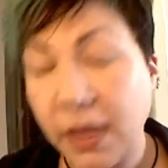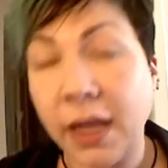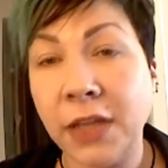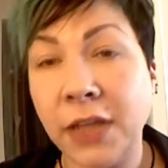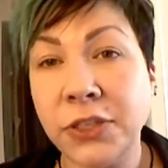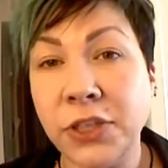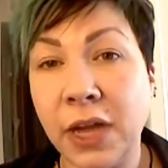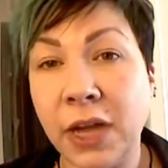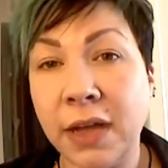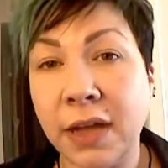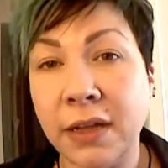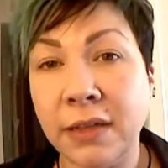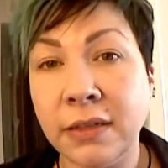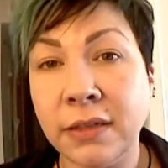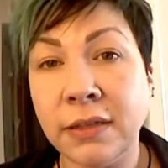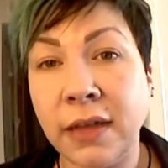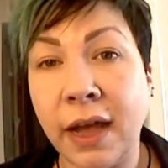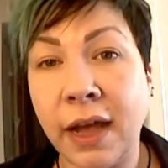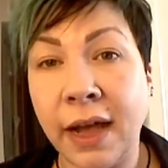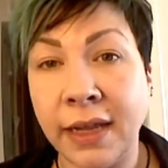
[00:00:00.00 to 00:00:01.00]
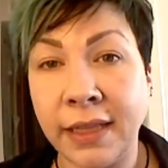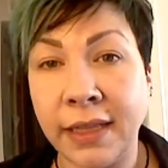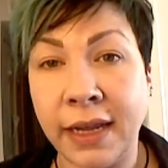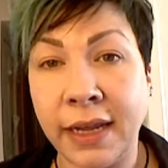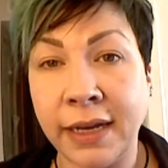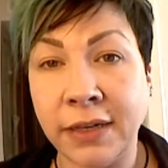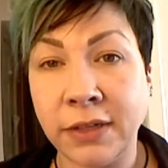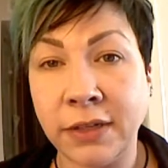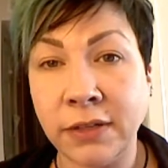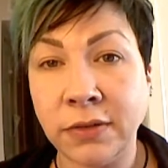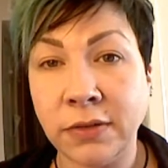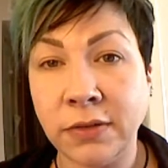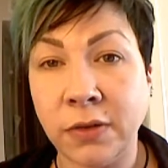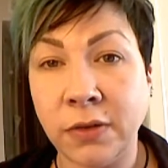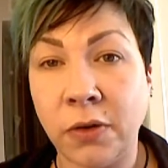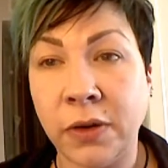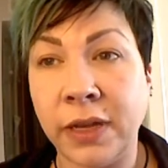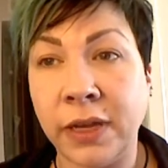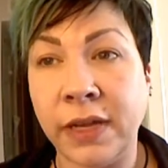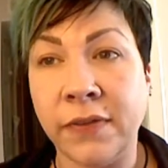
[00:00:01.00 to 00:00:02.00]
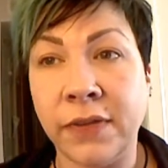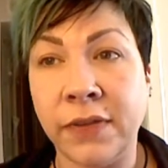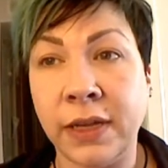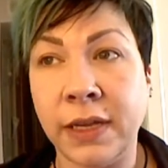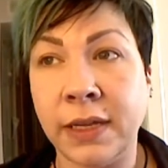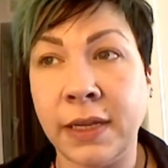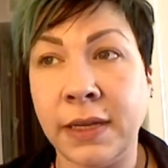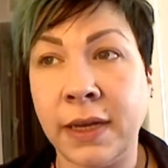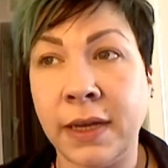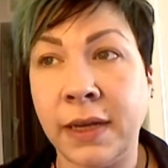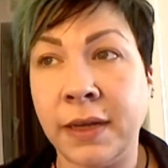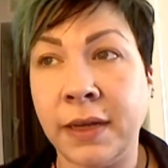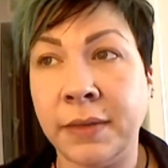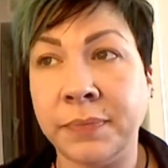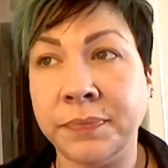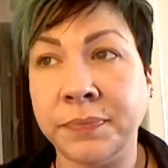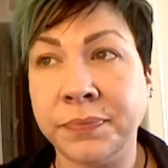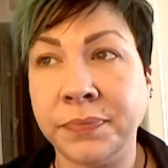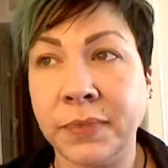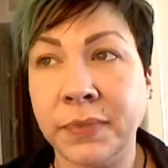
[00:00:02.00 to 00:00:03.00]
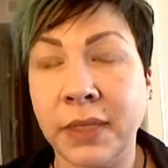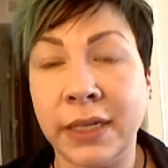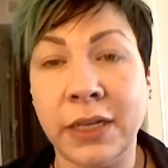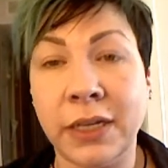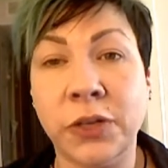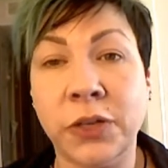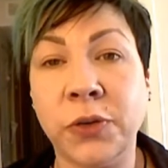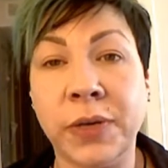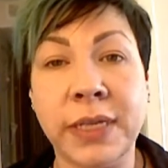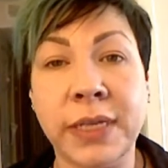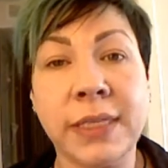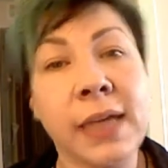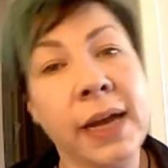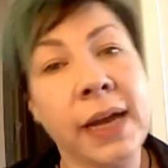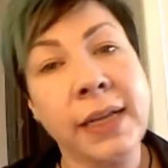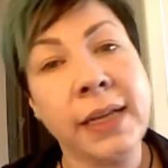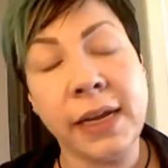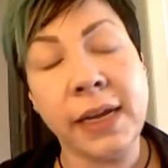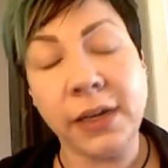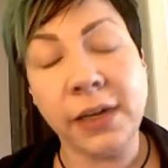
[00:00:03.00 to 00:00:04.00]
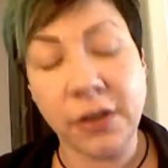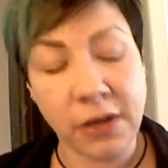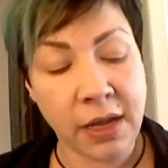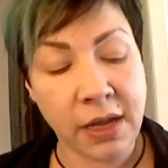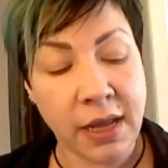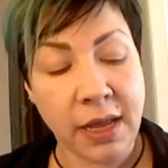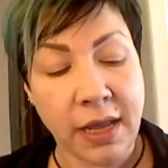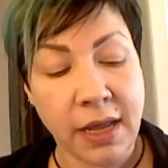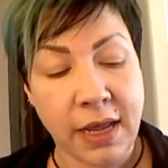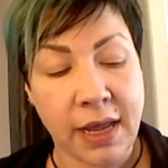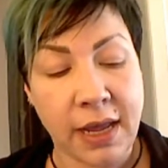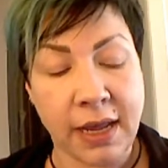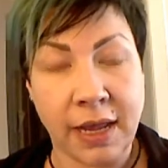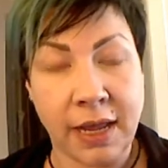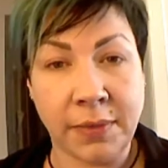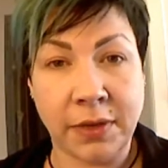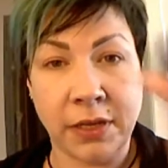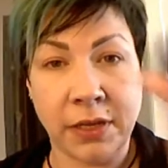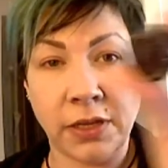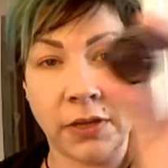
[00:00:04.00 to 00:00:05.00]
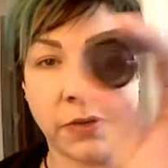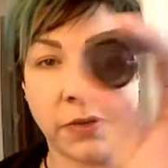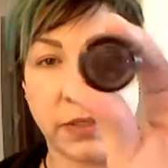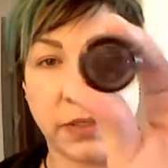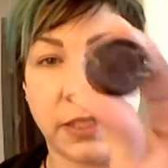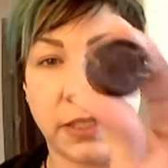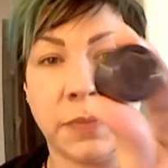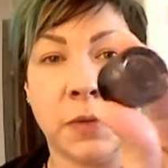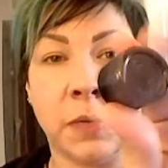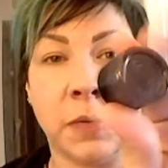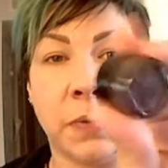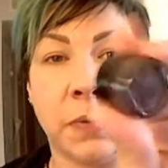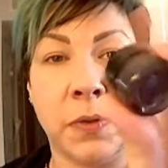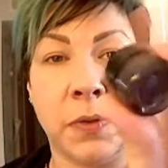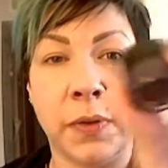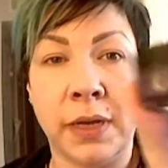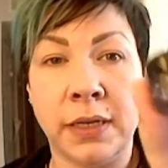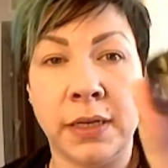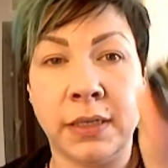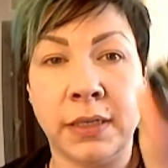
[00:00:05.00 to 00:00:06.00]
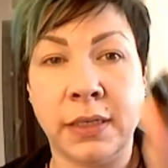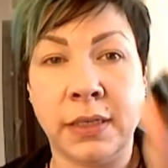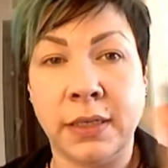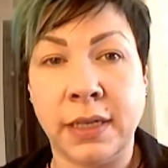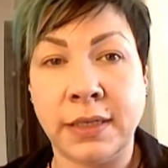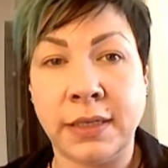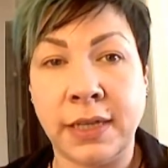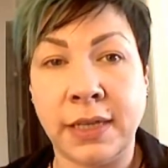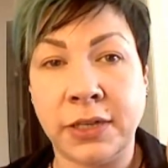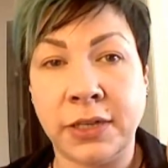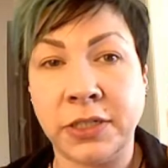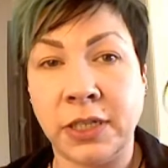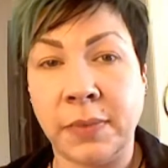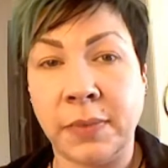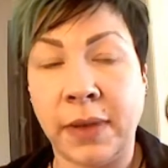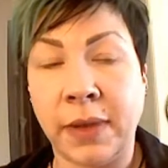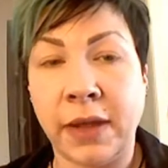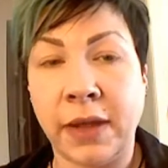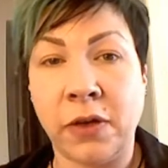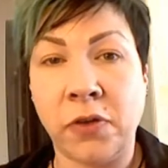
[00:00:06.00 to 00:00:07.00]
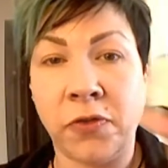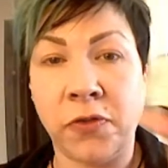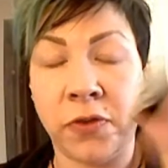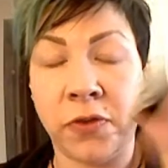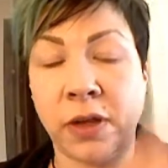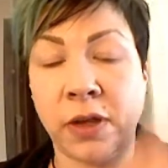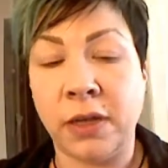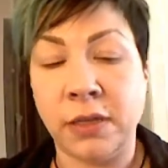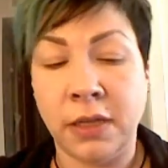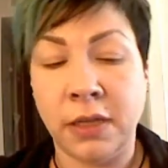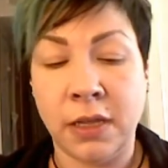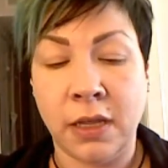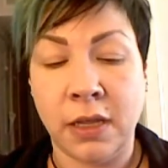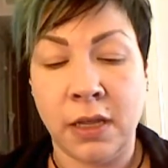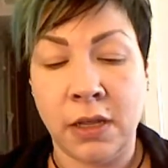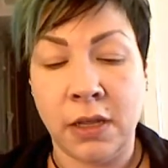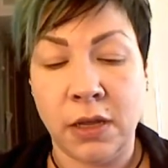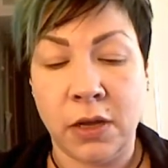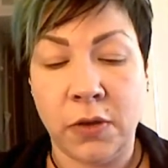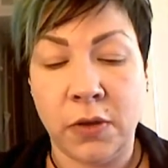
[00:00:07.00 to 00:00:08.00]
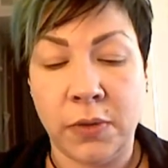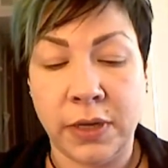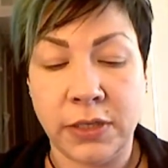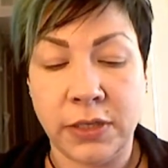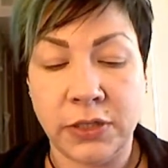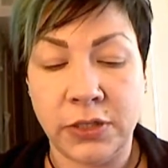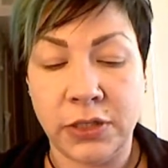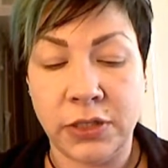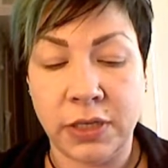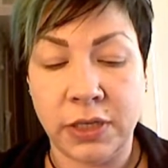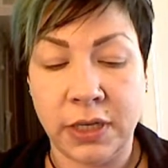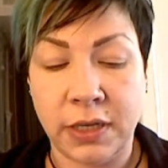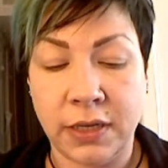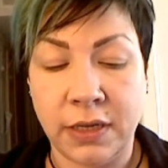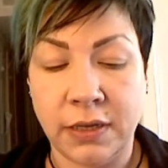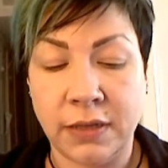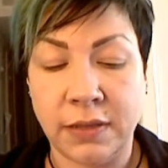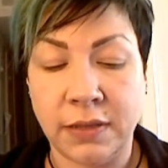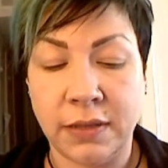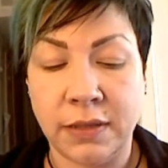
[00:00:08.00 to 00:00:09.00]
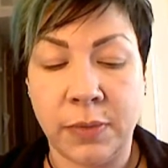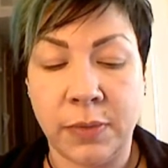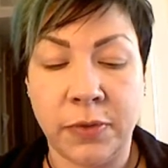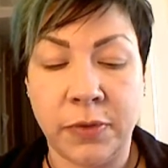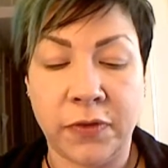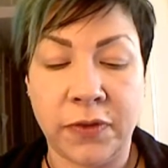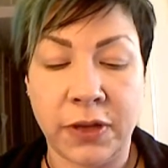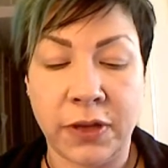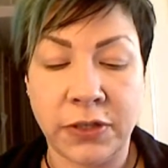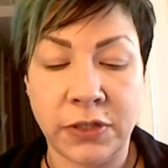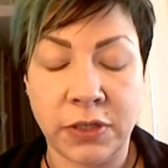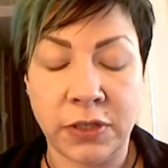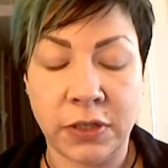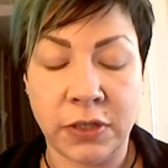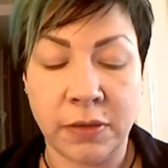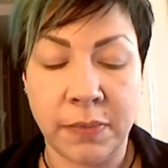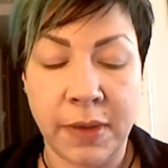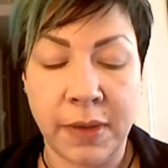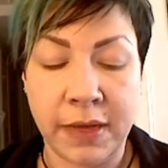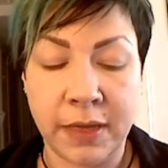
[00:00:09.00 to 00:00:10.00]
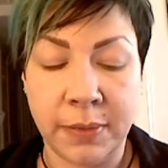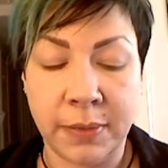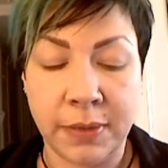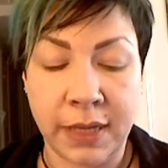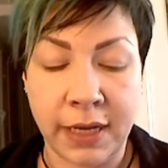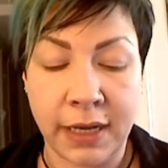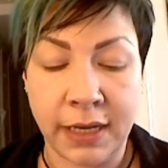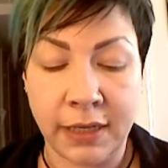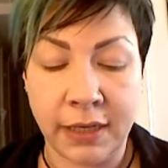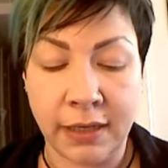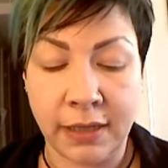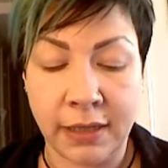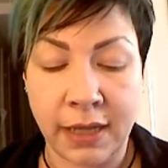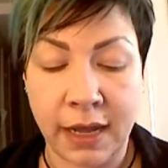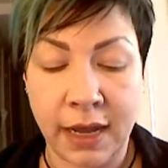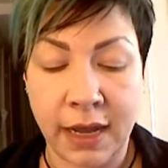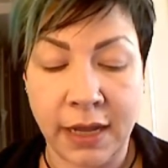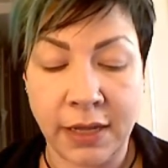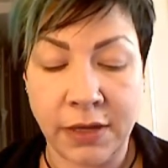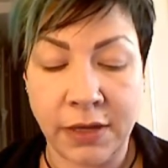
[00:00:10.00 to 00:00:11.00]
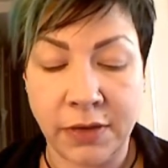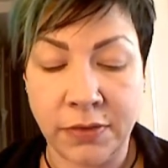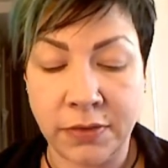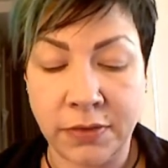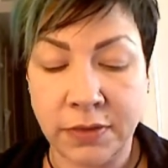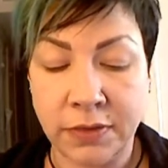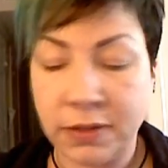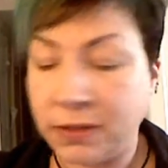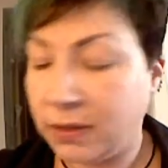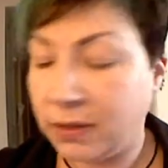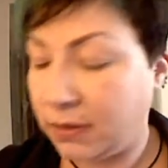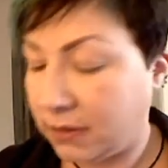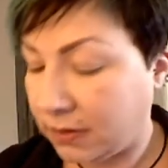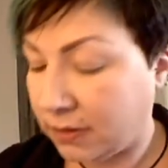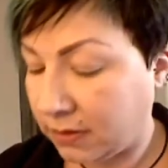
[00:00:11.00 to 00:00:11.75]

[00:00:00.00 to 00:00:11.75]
a gel eyeliner, or even like a grease eyeliner, and I'm going to use this purple one. It's actually by Ofra, which is a professional makeup line that I use.